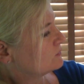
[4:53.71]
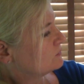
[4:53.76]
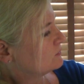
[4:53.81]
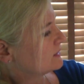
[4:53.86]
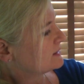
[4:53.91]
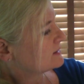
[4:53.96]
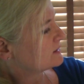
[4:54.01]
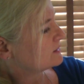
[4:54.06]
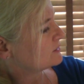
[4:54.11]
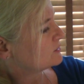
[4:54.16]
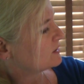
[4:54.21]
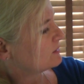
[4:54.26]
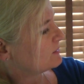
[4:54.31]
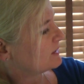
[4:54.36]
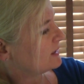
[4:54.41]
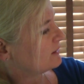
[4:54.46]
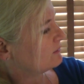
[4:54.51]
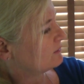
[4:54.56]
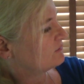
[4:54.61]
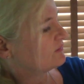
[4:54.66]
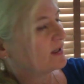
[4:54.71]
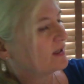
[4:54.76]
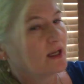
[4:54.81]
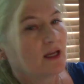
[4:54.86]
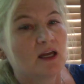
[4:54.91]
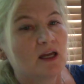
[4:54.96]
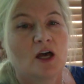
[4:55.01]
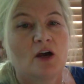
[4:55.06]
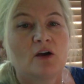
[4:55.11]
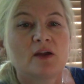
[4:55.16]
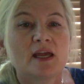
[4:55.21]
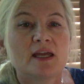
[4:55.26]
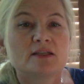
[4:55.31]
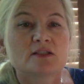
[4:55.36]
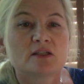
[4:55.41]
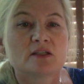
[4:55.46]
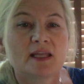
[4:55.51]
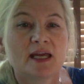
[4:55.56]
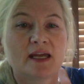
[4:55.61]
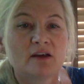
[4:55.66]
Oh, that's a chubby little finger. Okay,
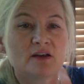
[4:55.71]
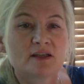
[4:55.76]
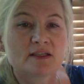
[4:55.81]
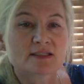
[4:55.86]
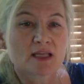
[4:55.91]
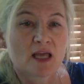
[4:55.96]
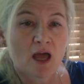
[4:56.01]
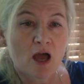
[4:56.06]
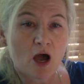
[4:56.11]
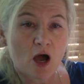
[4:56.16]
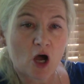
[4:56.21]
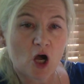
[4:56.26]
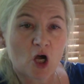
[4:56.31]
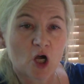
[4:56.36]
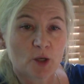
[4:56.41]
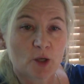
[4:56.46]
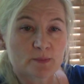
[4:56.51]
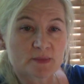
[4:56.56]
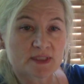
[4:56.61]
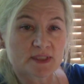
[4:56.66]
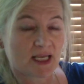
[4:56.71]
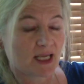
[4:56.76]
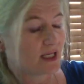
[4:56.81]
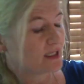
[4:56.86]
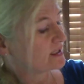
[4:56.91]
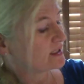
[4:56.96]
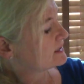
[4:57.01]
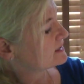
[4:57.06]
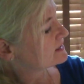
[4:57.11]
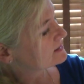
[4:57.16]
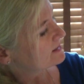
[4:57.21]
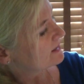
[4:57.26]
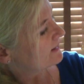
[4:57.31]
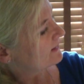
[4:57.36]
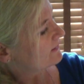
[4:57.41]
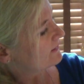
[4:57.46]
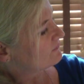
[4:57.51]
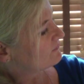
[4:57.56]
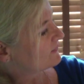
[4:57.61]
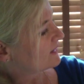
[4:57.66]
so there are his arms and his
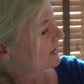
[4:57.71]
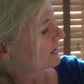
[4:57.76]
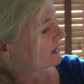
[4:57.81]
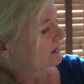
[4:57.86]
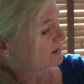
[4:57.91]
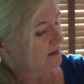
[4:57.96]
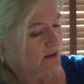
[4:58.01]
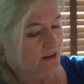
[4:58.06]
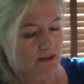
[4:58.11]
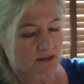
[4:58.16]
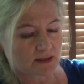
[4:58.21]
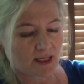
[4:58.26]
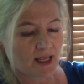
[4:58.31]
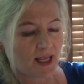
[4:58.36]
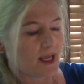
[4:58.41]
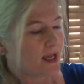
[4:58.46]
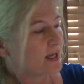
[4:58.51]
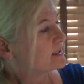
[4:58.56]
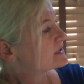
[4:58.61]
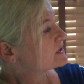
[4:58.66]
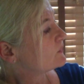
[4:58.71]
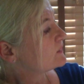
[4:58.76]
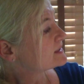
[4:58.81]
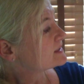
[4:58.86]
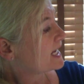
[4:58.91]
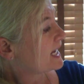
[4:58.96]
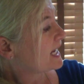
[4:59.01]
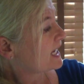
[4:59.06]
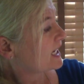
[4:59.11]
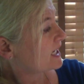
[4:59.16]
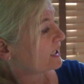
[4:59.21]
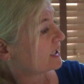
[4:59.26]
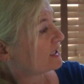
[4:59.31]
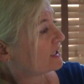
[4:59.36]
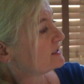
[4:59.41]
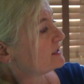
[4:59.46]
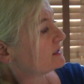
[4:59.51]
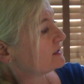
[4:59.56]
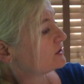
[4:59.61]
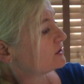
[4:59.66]
fingers. So it's
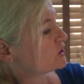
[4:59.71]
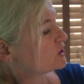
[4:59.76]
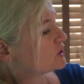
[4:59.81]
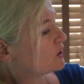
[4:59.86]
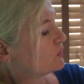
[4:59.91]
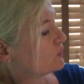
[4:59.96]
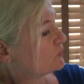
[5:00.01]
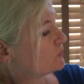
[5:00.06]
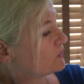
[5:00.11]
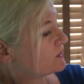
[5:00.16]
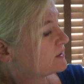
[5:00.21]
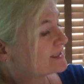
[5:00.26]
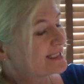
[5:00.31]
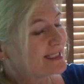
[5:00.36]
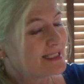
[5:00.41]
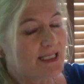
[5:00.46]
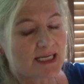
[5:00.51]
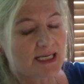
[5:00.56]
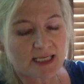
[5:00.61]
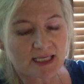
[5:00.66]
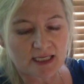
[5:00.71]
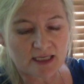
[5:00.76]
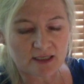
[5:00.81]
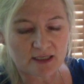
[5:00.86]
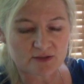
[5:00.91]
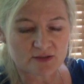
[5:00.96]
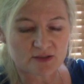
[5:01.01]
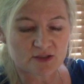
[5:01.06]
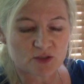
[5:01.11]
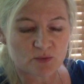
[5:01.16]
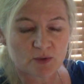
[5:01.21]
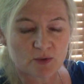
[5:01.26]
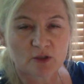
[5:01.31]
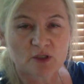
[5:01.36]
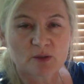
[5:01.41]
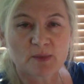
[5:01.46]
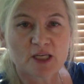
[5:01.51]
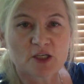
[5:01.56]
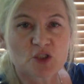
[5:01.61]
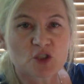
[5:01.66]
head, shoulders, knees. So we've got to
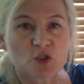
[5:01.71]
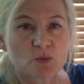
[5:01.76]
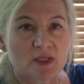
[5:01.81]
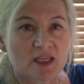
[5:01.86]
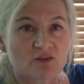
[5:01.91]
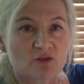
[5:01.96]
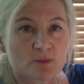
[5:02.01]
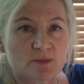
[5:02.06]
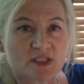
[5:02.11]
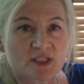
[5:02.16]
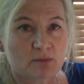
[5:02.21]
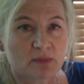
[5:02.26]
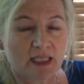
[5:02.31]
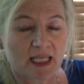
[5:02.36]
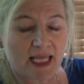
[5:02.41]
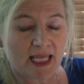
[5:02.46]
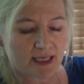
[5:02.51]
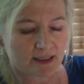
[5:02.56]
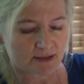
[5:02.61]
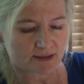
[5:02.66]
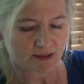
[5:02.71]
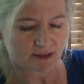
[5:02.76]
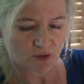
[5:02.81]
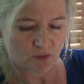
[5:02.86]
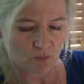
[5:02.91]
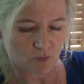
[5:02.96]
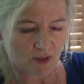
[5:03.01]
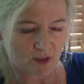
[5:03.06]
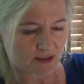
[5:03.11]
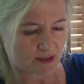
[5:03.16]
make sure we give him some legs, don't we?